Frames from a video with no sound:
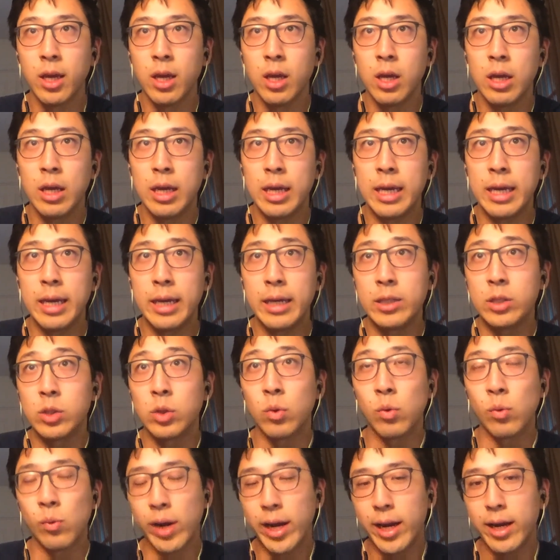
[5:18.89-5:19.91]
it's
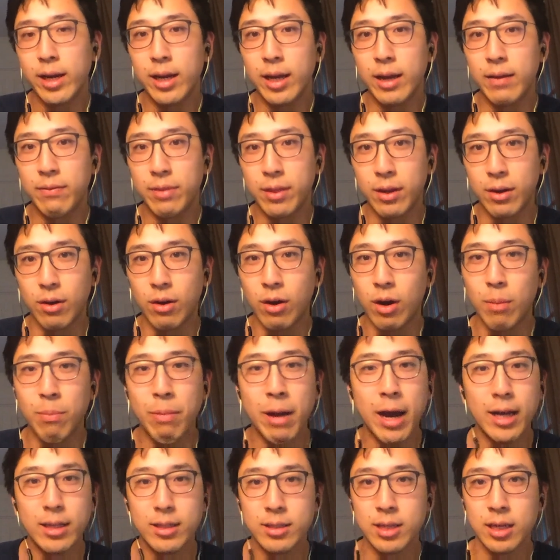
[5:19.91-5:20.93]
great if there are
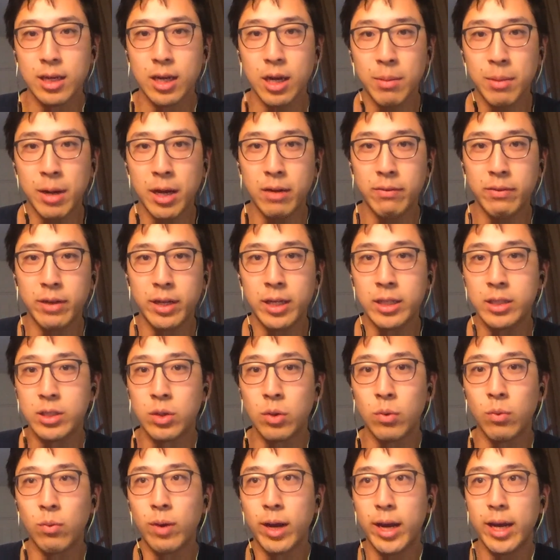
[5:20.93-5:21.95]
patents that come out of it. It's
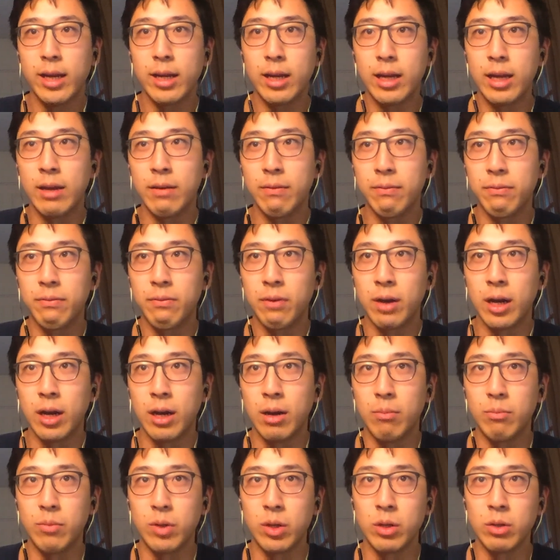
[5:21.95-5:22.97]
great if
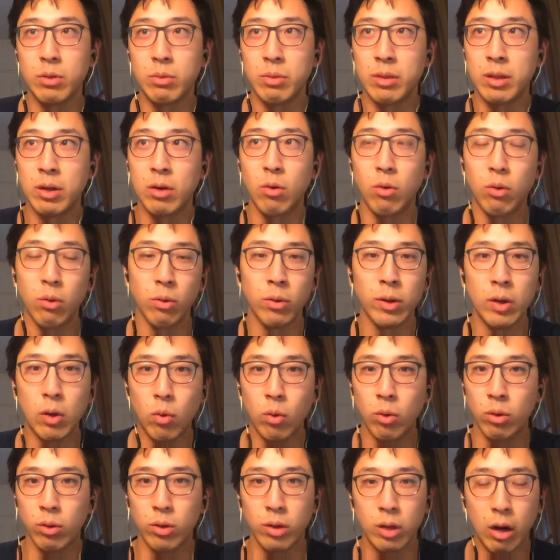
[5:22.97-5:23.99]
there
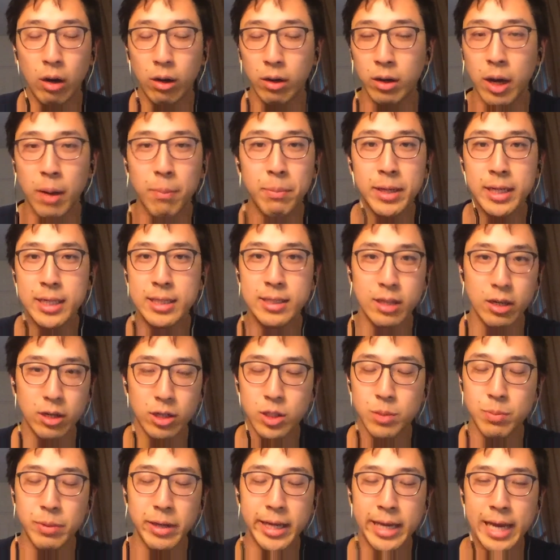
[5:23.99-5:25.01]
are companies that are
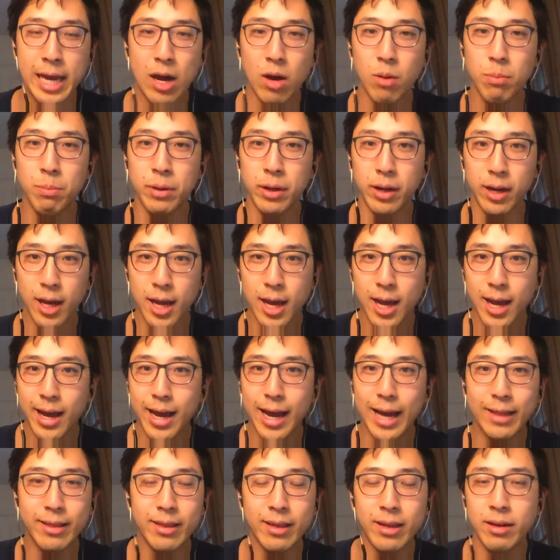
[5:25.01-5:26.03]
spinning out. But
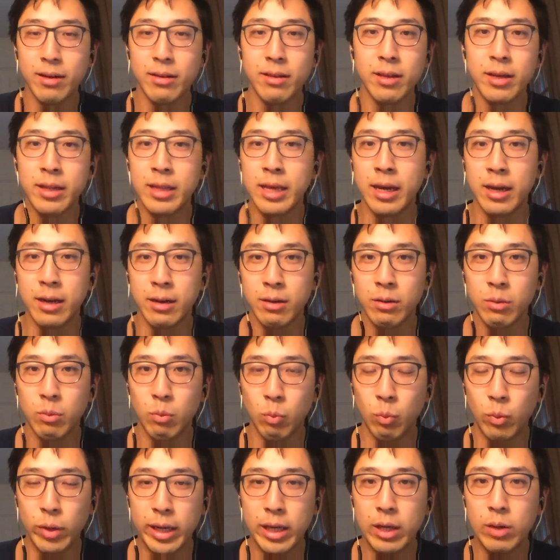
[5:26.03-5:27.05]
at the end of the day,
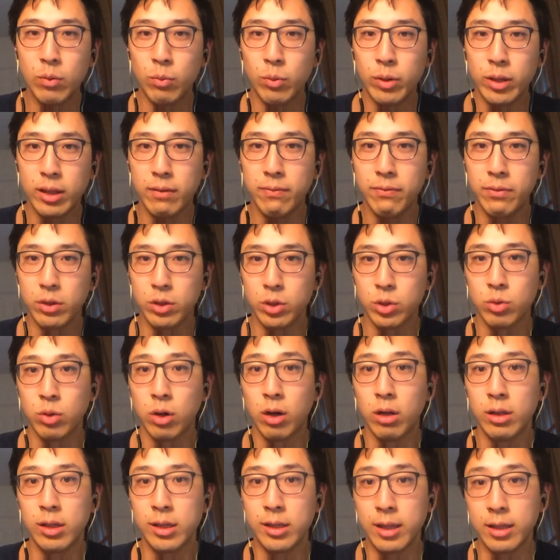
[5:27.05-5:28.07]
we really feel
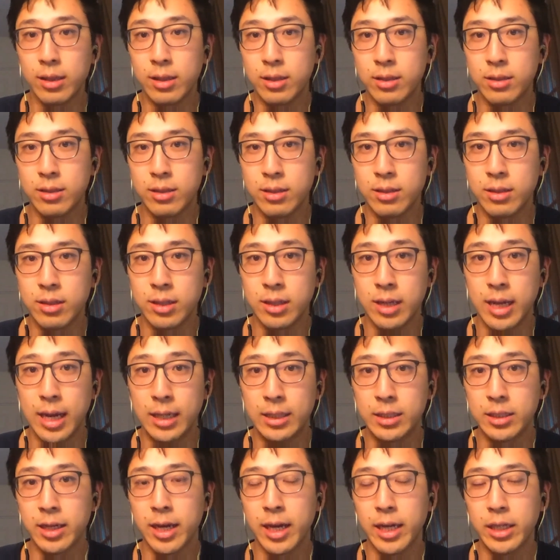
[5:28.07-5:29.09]
strongly that this is an
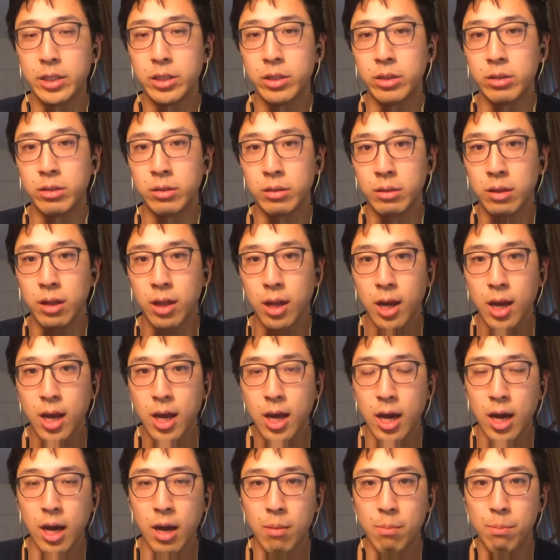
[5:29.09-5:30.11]
educational
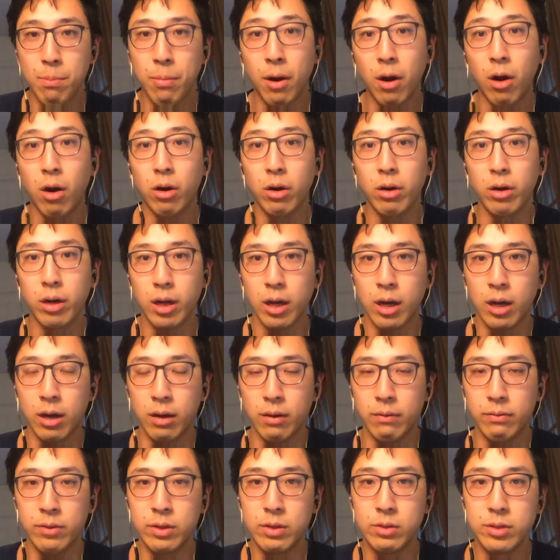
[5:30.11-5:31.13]
part
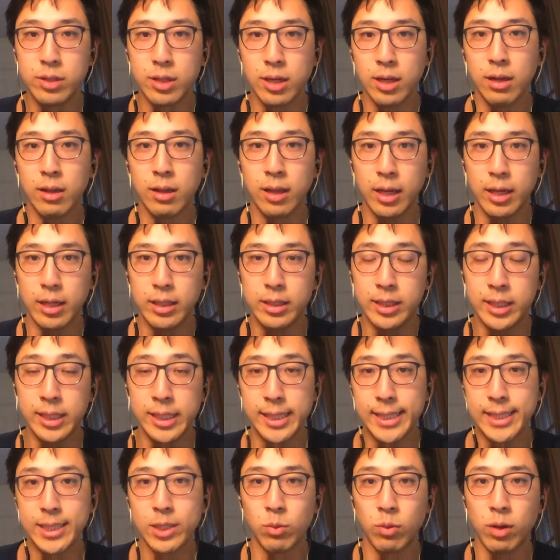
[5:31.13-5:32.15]
of UCLA
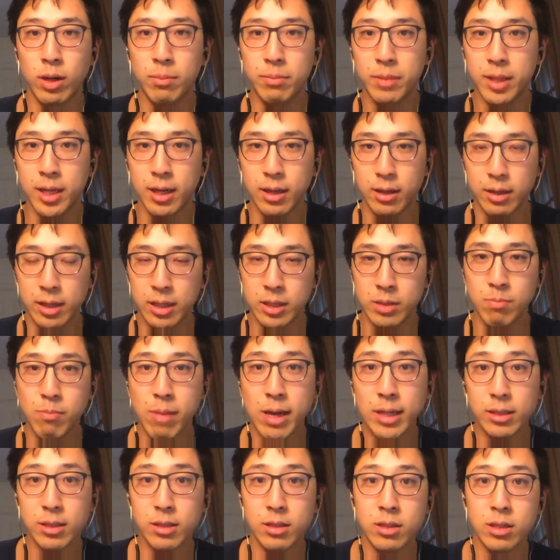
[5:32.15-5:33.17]
DGSOM that is
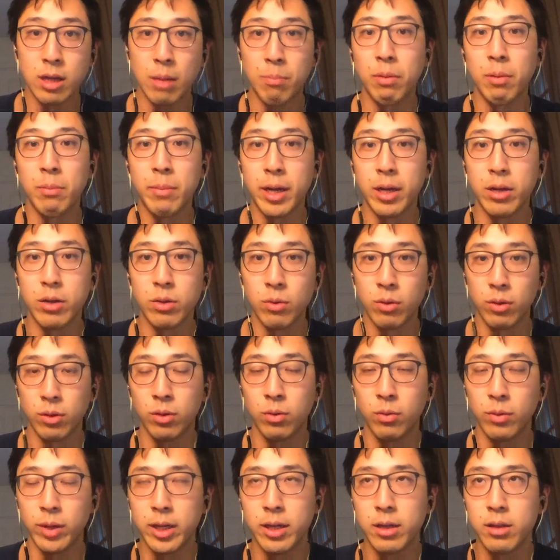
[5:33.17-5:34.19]
meant to supplement your
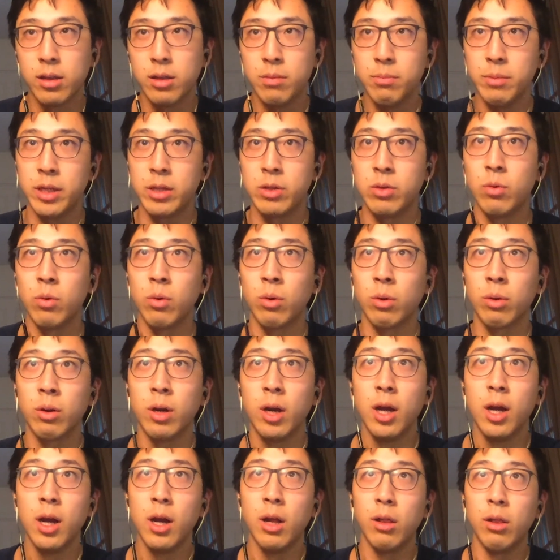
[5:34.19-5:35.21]
curriculum and your
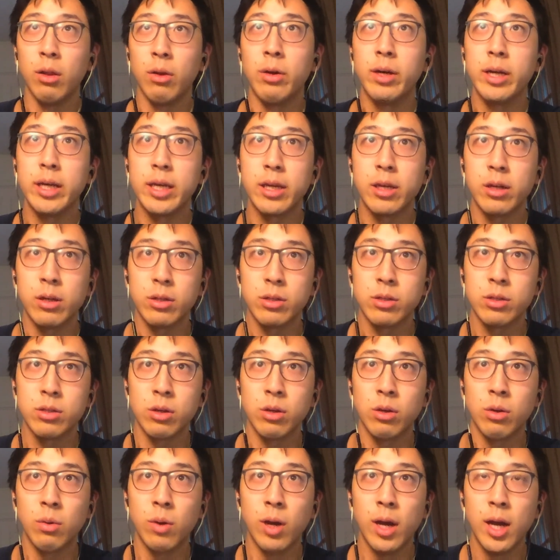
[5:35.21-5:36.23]
learning here.
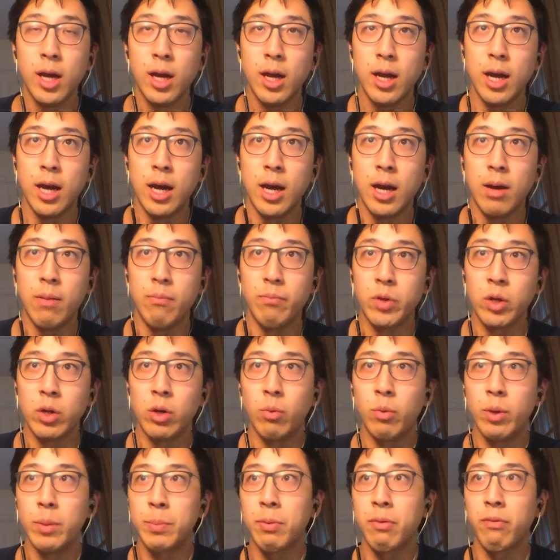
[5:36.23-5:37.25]
So
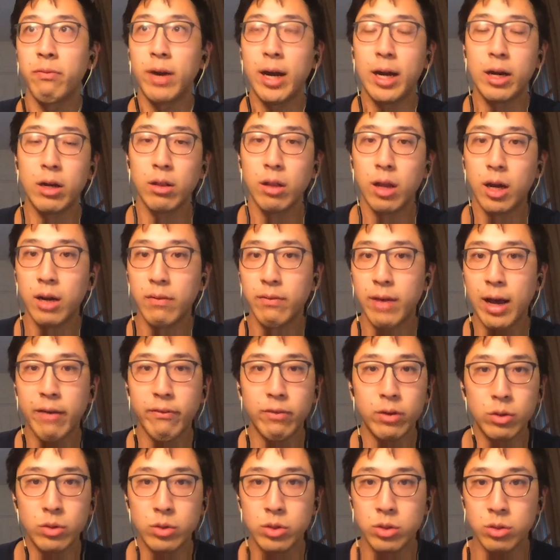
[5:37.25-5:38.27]
we provide a lot of
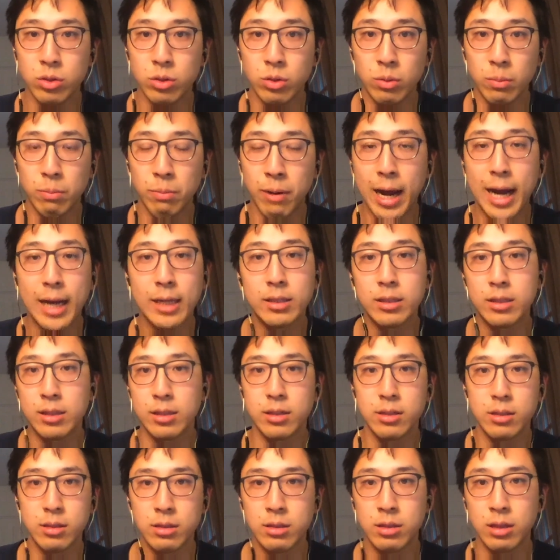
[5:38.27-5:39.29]
avenues to
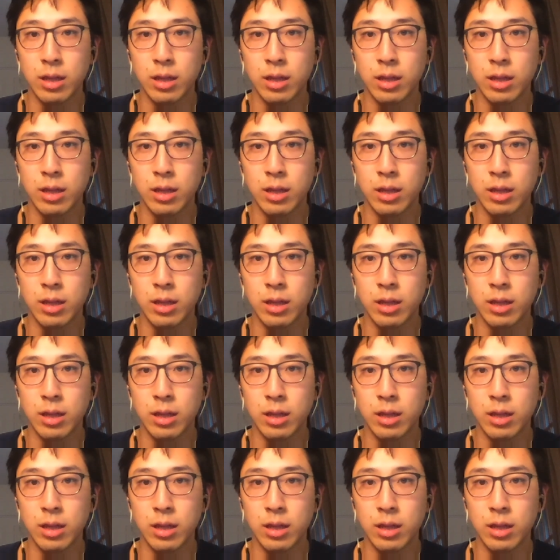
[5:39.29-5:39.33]
practice,